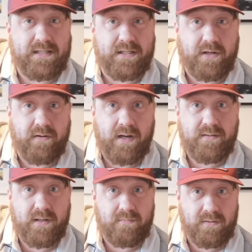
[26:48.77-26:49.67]
easy to grow,
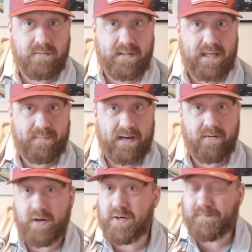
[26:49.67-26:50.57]
so we'll keep
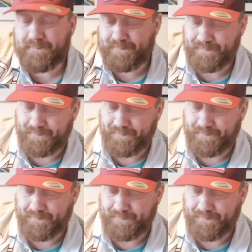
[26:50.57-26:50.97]
our eye on them.